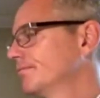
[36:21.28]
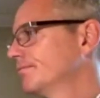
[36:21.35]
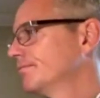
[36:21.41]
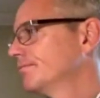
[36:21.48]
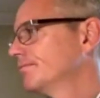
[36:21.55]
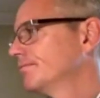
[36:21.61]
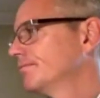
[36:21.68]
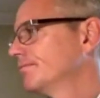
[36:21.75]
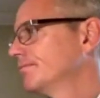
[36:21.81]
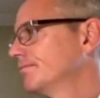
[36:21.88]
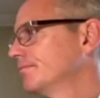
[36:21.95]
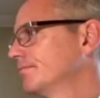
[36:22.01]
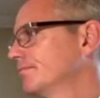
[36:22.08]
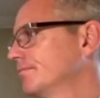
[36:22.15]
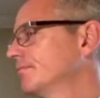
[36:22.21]

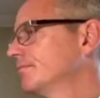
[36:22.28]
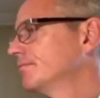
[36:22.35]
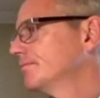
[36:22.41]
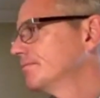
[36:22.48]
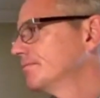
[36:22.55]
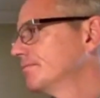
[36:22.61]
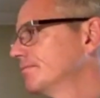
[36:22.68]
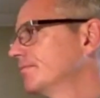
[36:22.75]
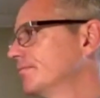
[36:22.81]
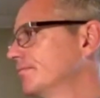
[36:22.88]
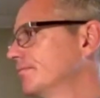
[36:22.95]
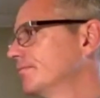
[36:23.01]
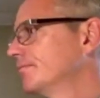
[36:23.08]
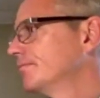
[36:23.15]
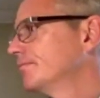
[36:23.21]

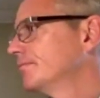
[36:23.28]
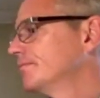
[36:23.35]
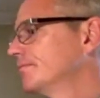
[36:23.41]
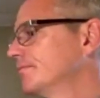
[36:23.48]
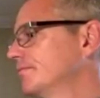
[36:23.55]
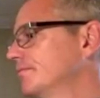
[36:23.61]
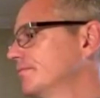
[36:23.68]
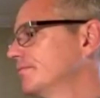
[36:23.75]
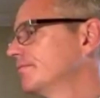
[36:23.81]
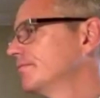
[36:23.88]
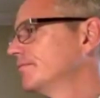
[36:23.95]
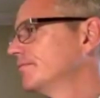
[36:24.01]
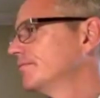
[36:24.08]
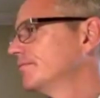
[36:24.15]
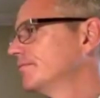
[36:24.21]

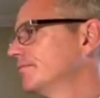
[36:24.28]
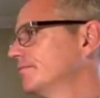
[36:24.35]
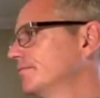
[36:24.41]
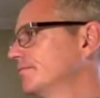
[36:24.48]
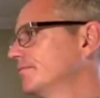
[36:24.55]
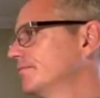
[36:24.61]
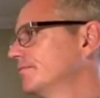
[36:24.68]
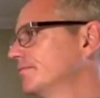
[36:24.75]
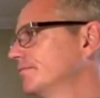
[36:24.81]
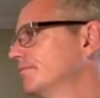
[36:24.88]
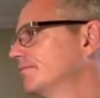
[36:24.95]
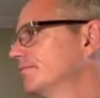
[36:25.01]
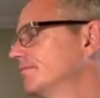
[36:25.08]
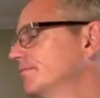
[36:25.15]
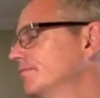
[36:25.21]

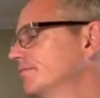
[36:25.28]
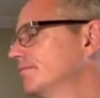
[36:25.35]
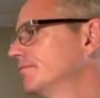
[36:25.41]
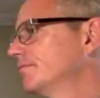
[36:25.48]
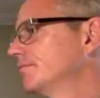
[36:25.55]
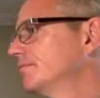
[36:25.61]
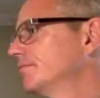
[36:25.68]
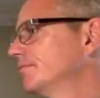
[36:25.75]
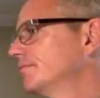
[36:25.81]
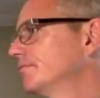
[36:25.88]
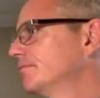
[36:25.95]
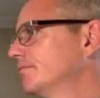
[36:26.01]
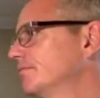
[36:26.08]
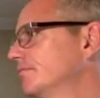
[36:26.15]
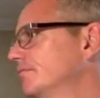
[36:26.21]

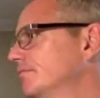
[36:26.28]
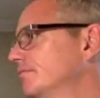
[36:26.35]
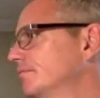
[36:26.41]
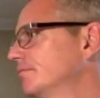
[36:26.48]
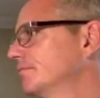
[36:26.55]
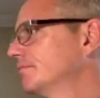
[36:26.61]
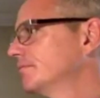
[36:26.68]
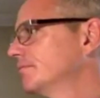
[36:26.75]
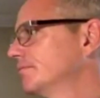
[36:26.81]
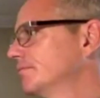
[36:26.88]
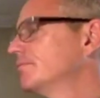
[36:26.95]
This person isn't speaking.